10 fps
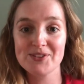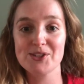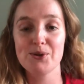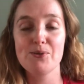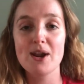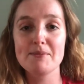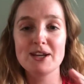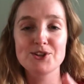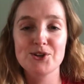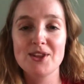So we want to
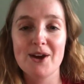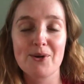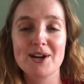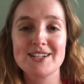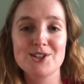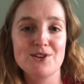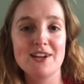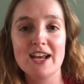make sure that we're conserving